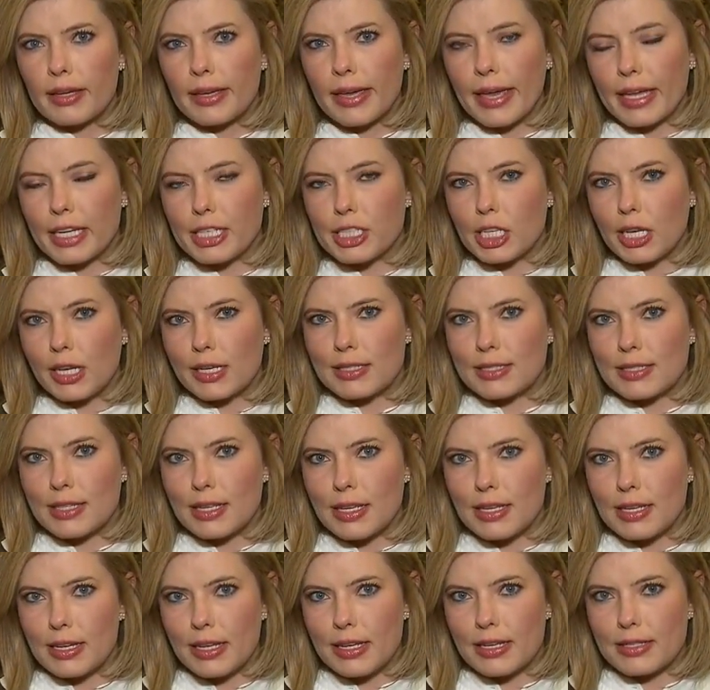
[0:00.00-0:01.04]
Ken
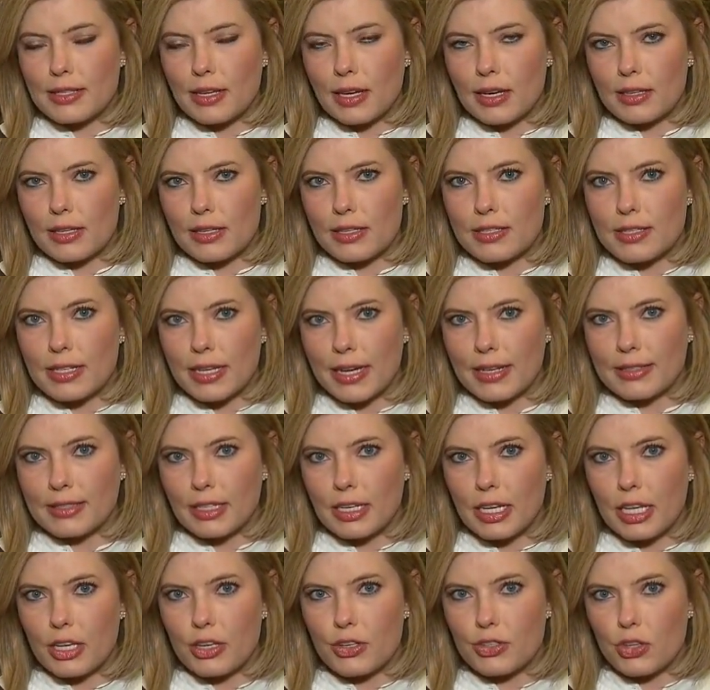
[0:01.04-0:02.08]
Johnson is on the stand
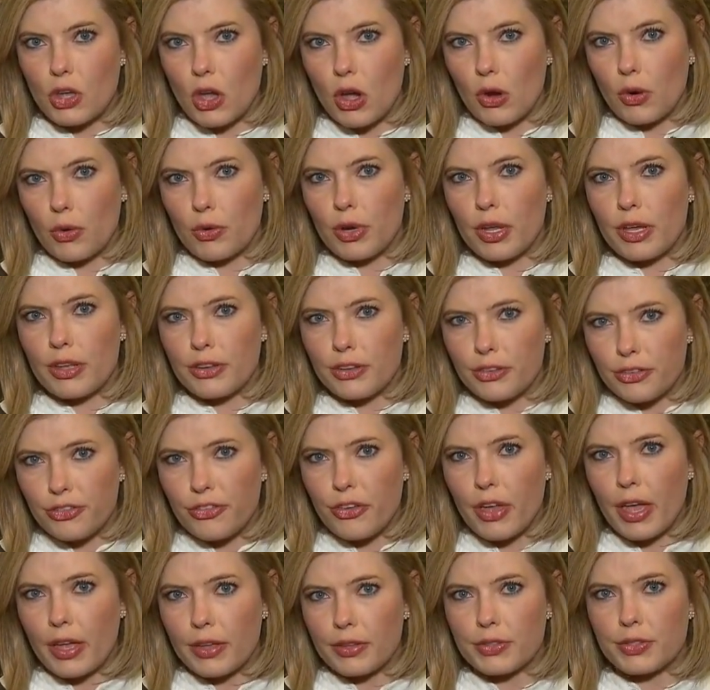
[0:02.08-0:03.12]
in his own
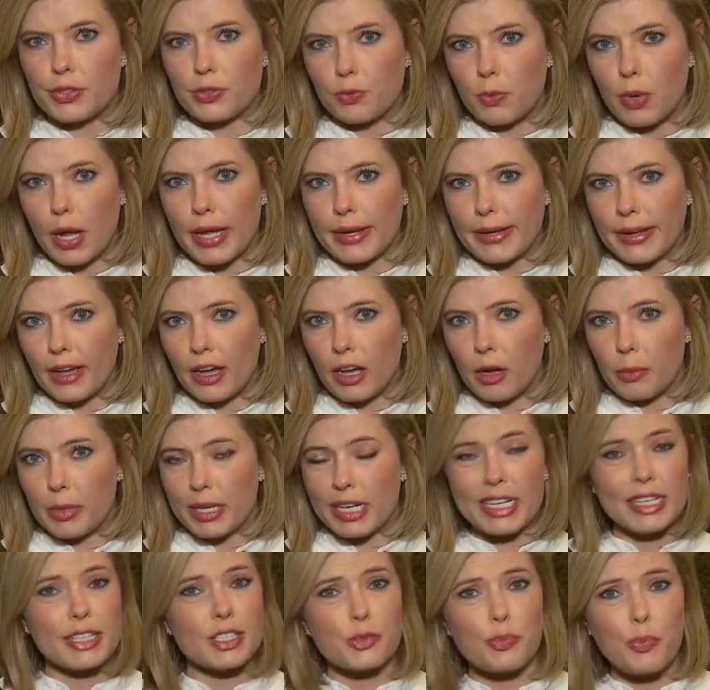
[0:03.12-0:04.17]
defense right now,
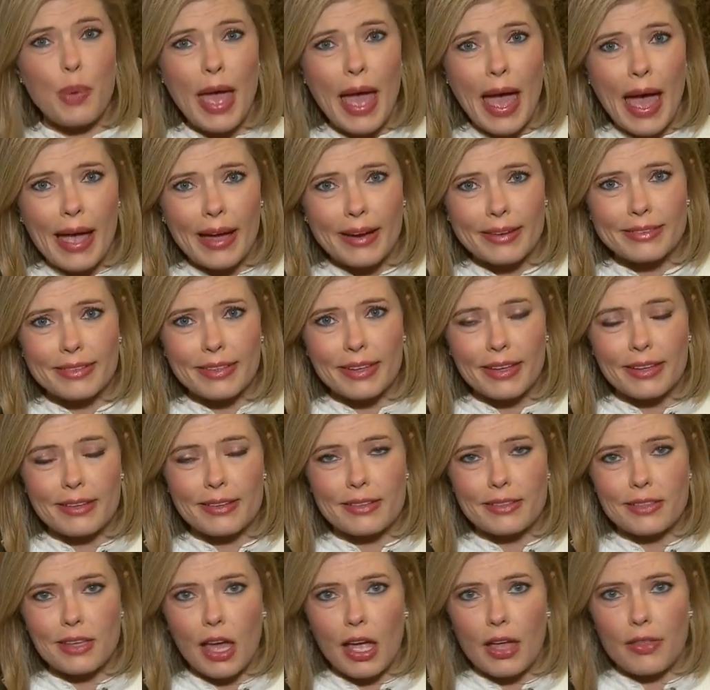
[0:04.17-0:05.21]
but it is packed
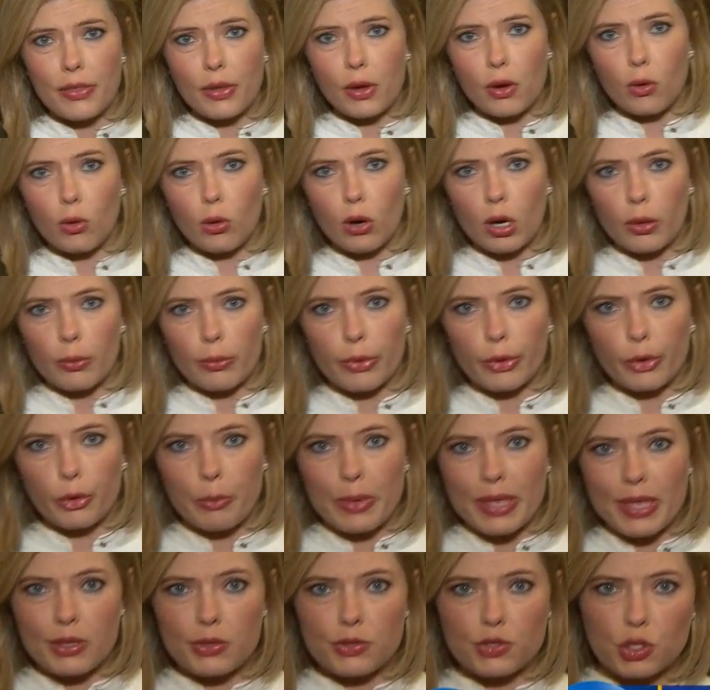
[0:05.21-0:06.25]
inside the
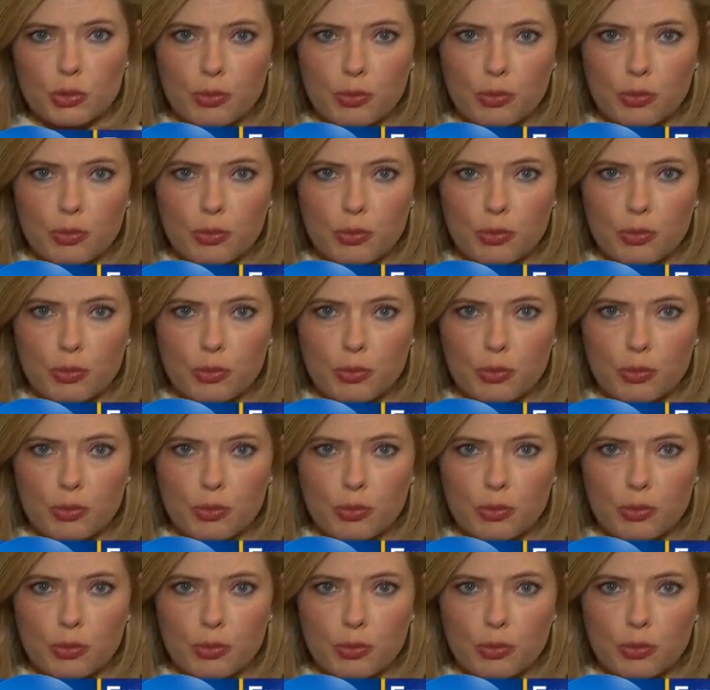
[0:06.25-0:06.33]
courtroom. His